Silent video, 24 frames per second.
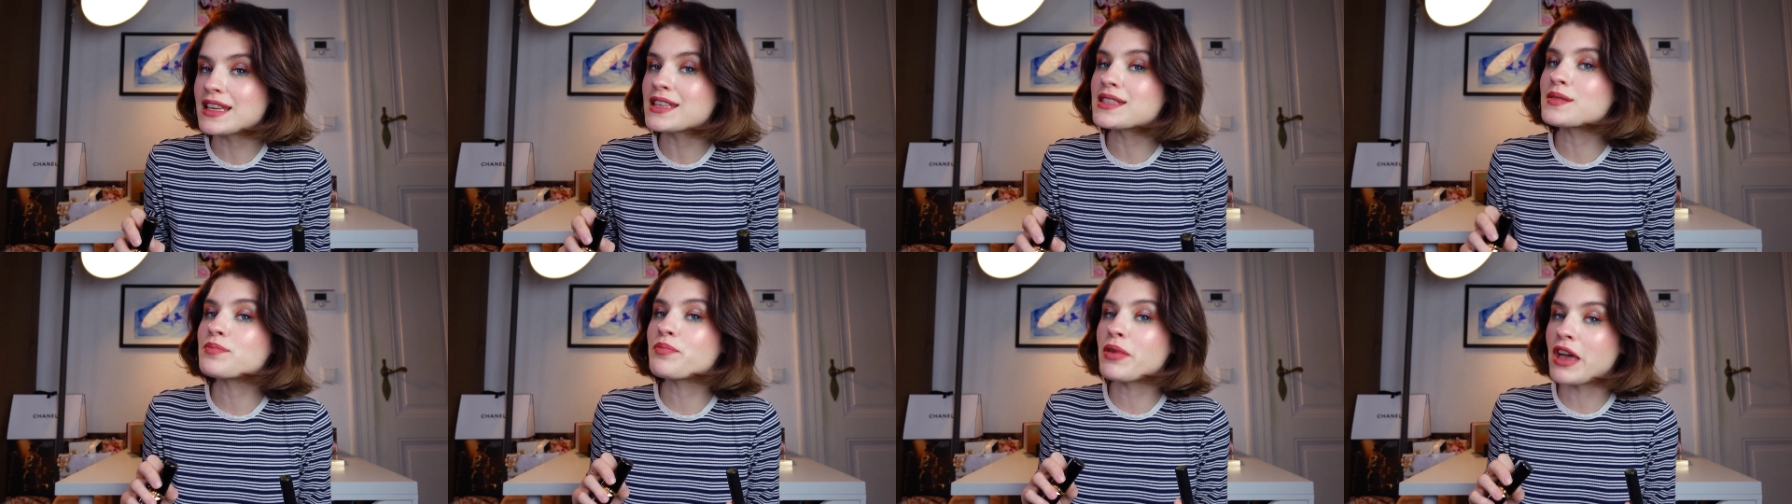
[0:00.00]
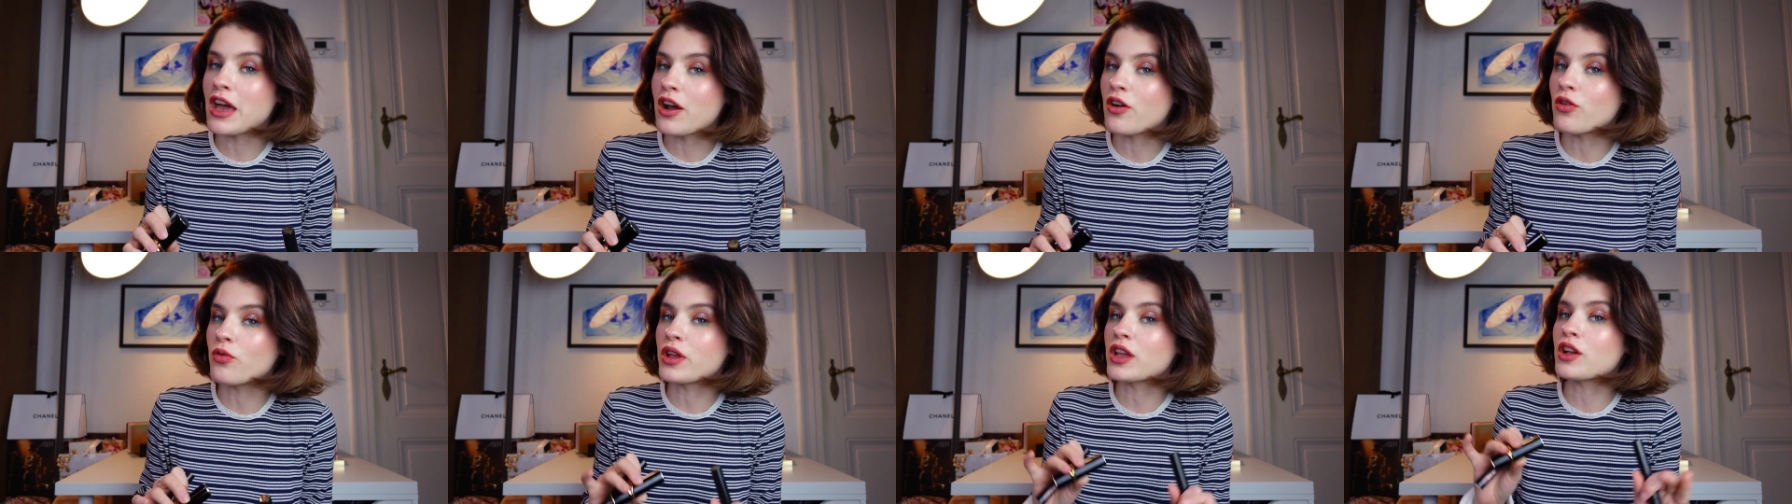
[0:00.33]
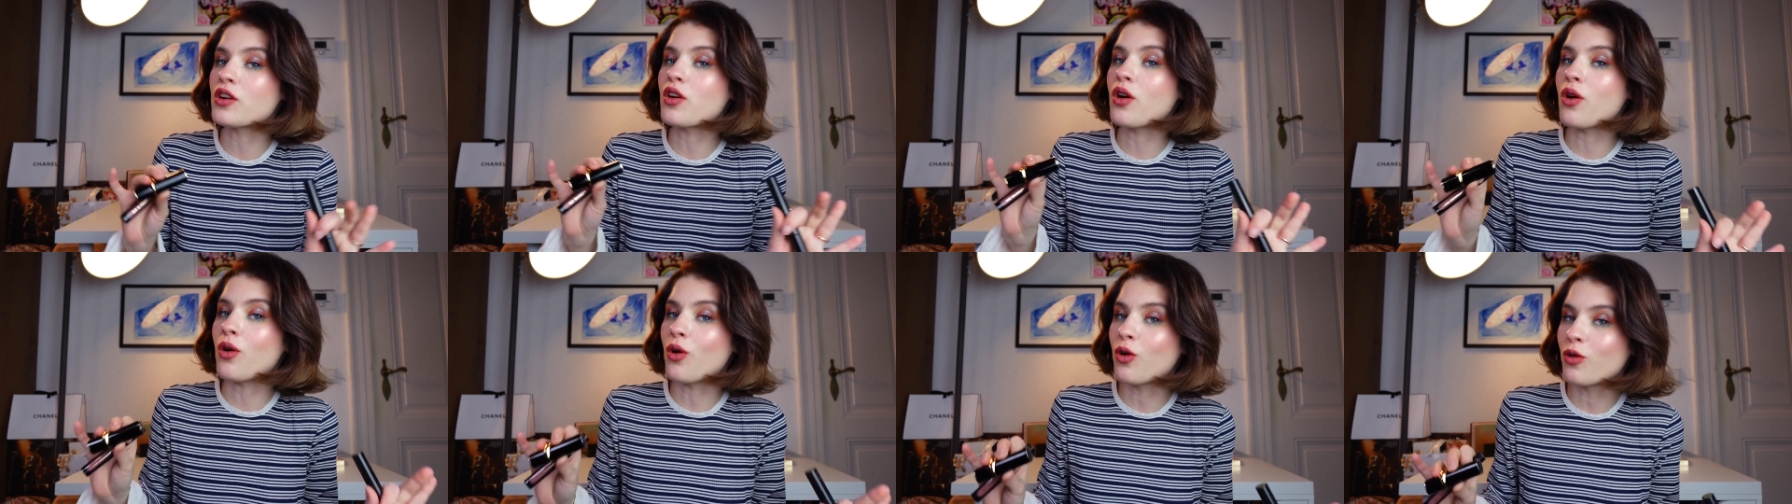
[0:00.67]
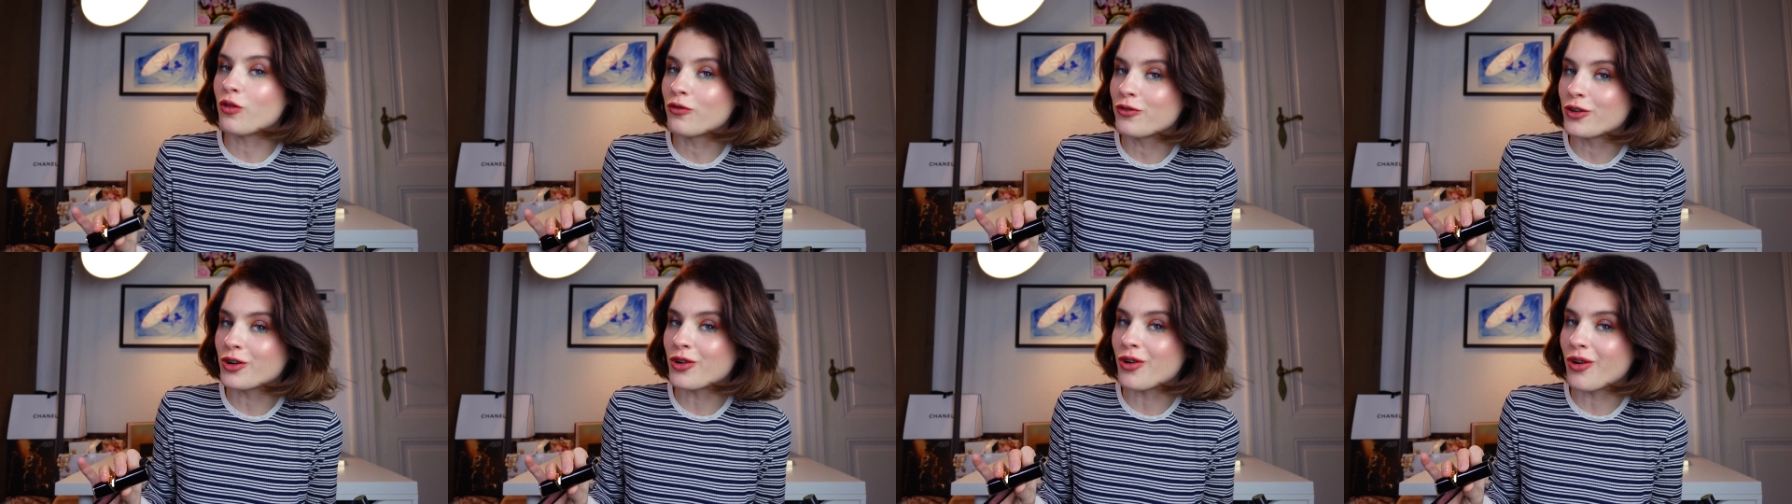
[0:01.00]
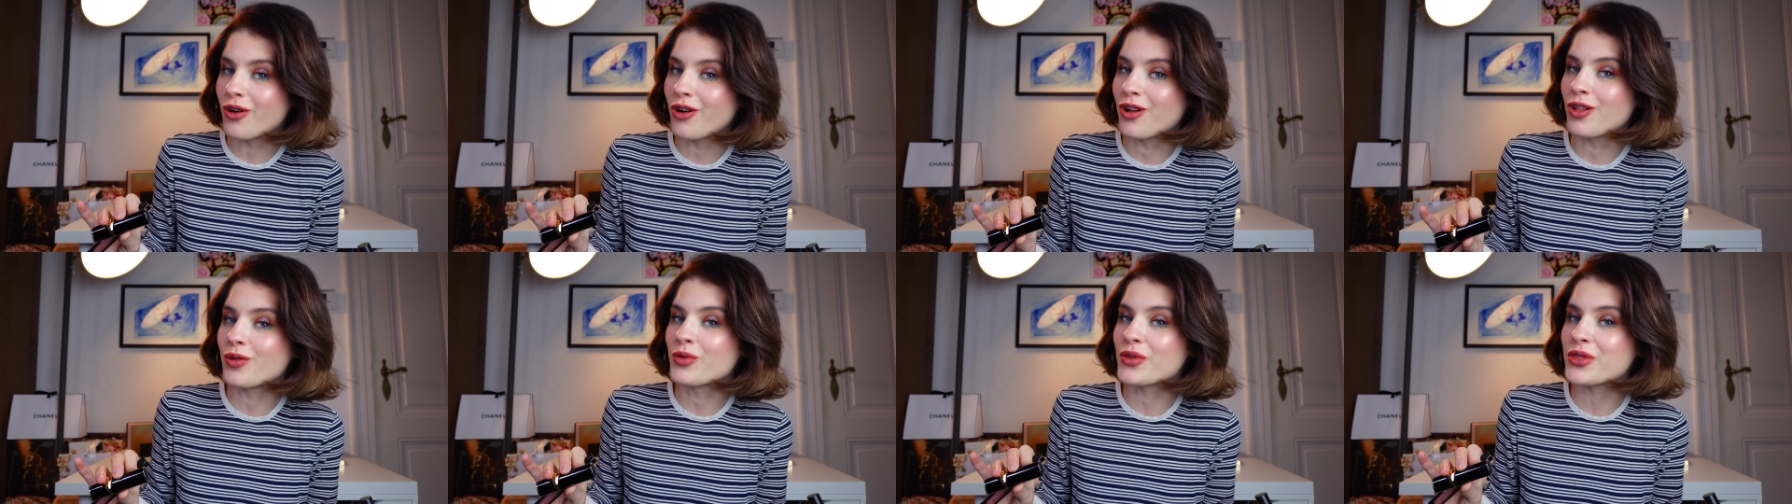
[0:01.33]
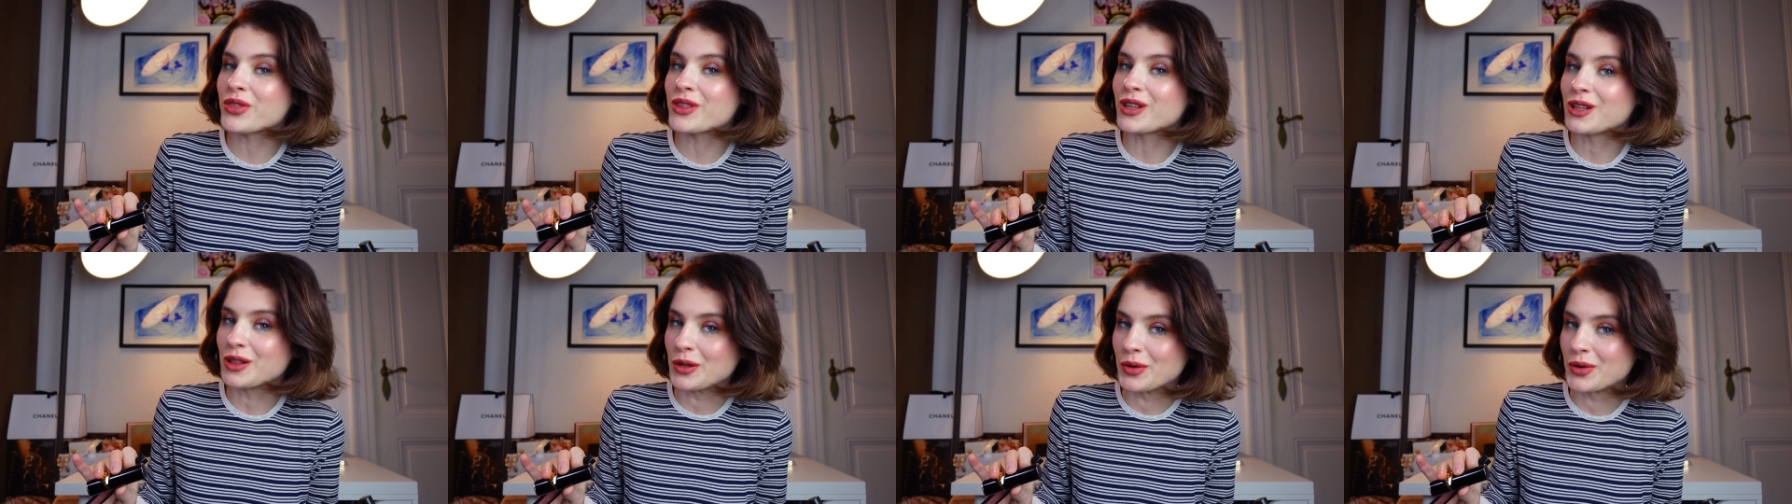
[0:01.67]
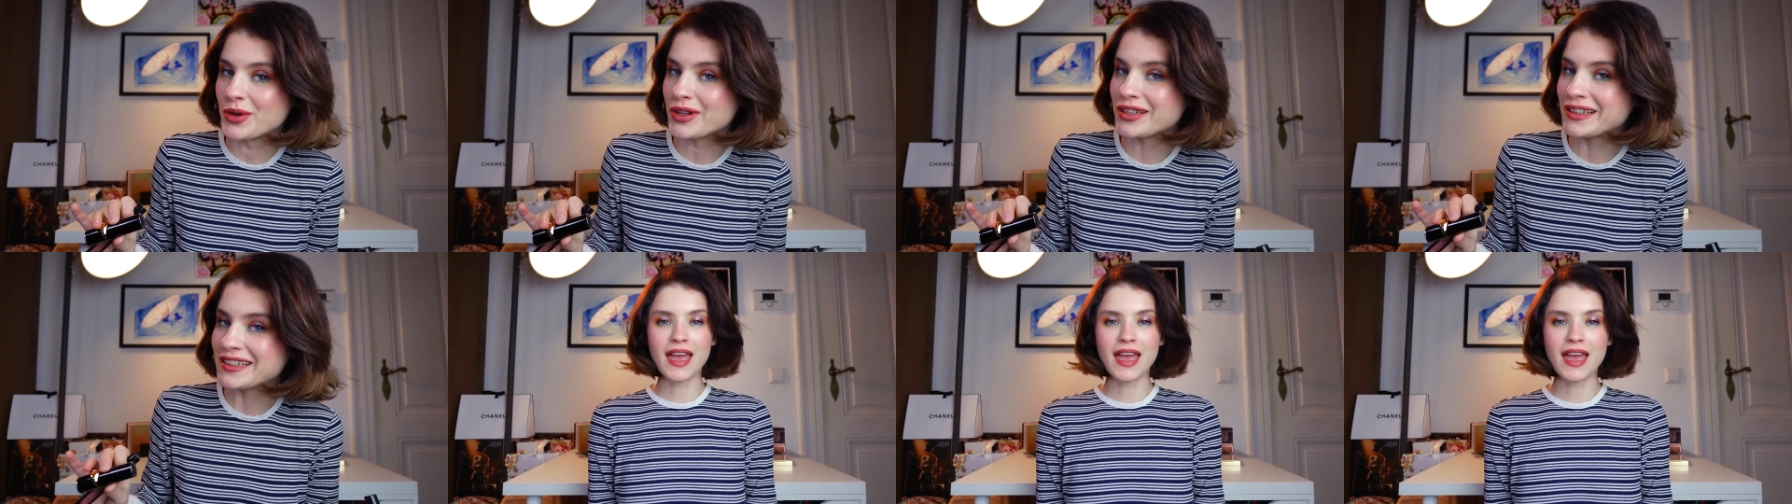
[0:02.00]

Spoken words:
pairing overall with the look.